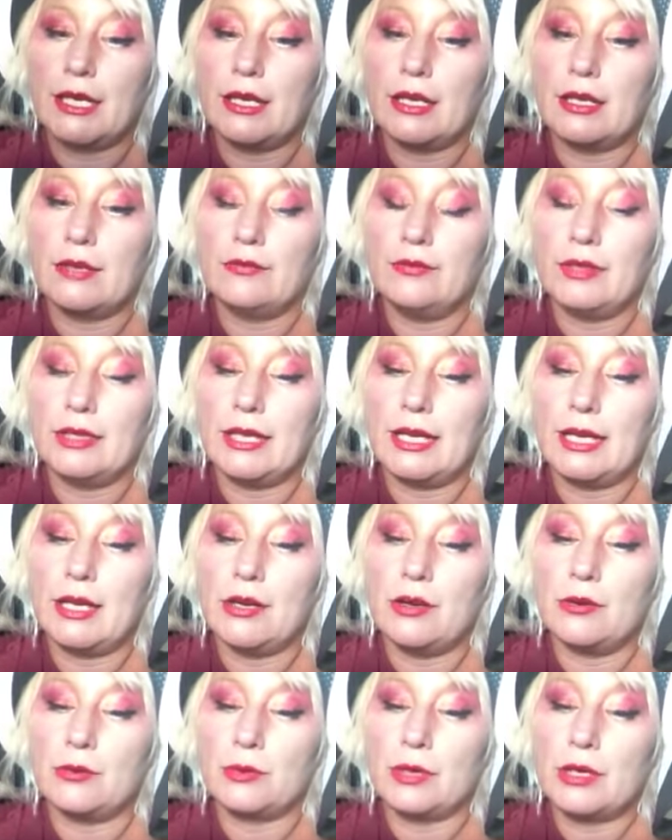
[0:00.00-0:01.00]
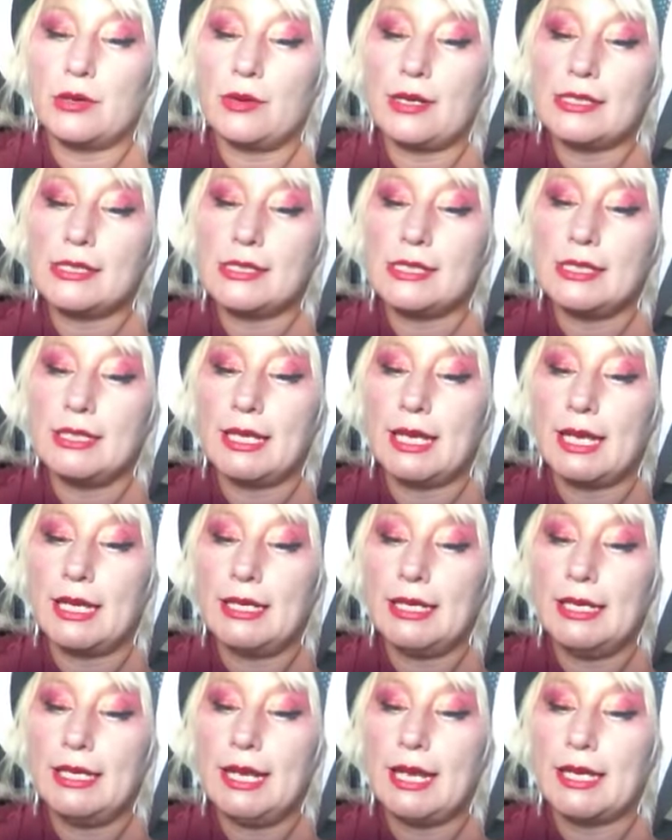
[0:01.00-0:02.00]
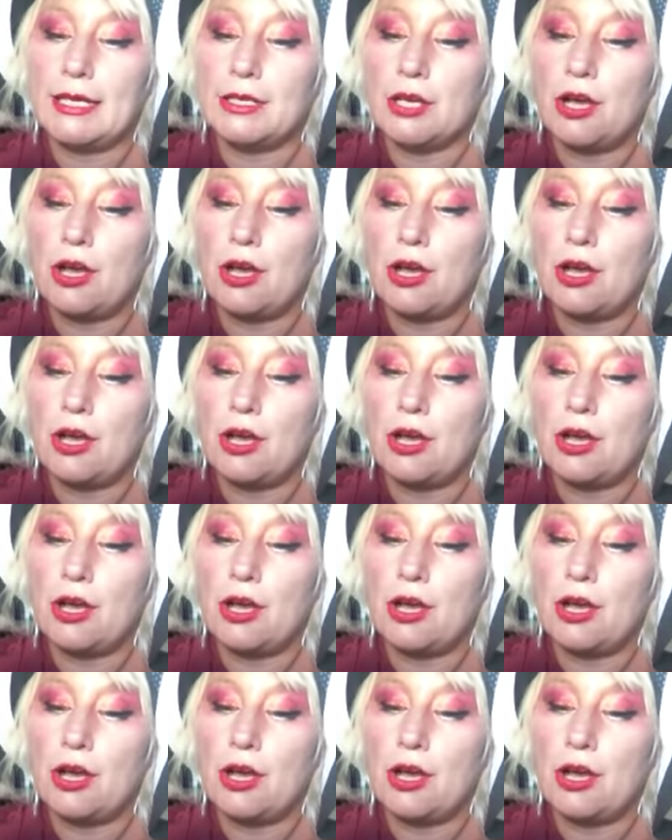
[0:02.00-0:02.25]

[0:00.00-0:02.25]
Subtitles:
in Vallejo, requesting any and